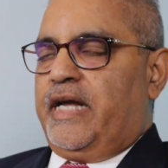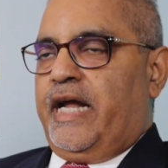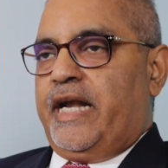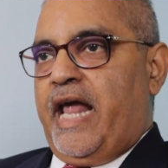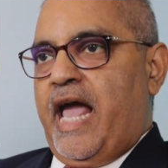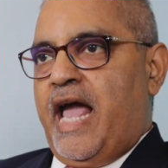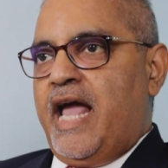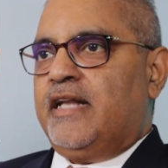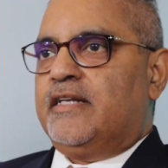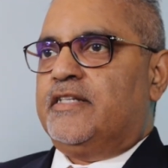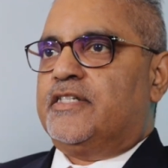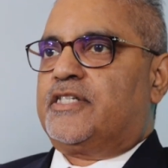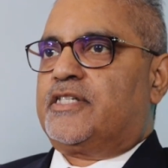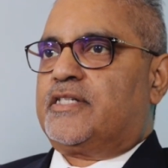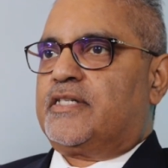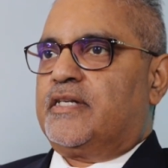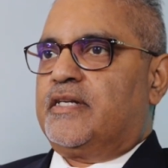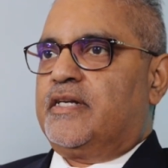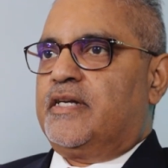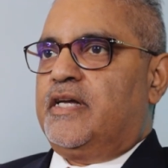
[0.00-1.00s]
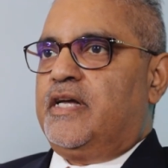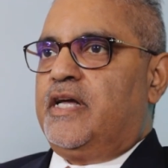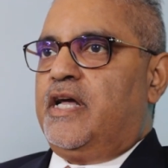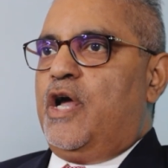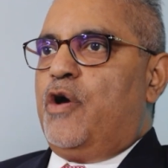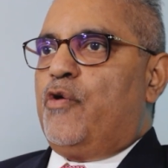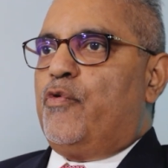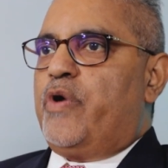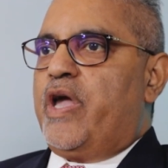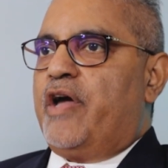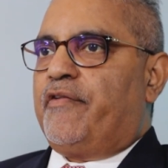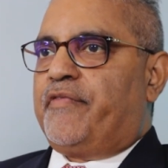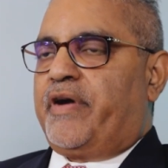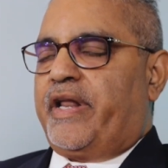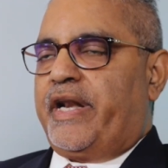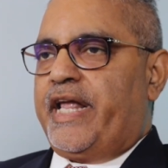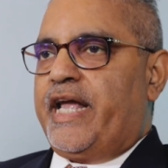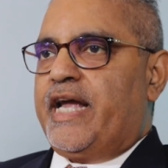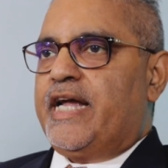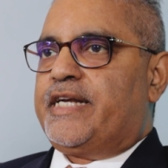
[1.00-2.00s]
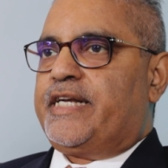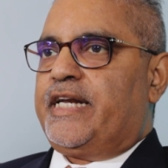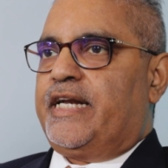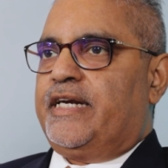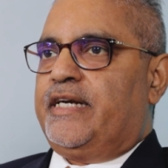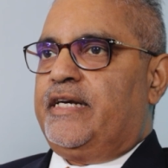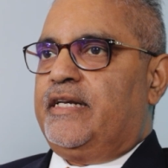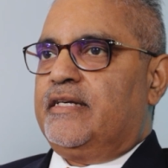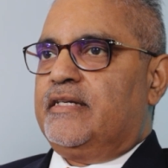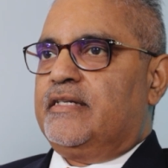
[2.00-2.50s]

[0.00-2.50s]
And hence, we have created